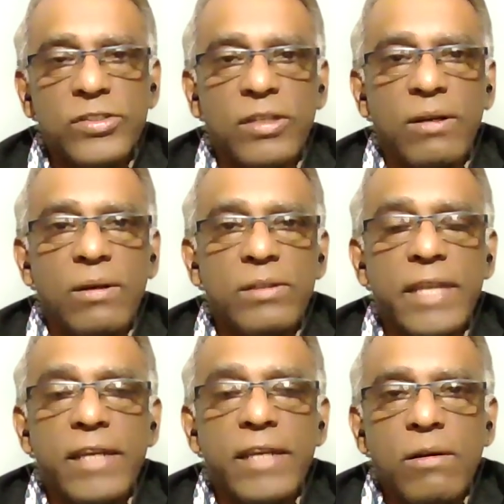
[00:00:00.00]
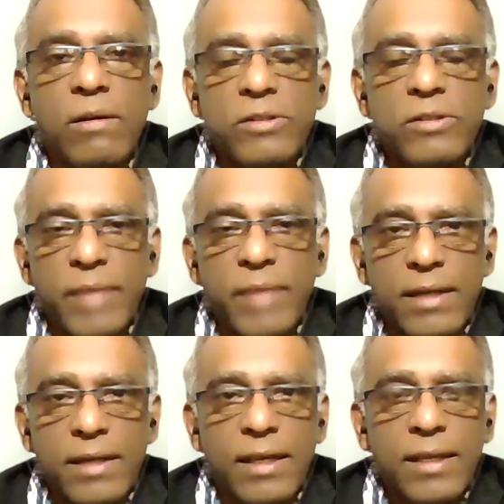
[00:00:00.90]
So they go to
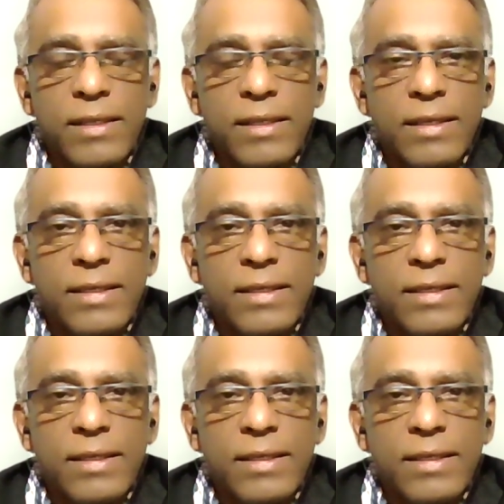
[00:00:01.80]
America,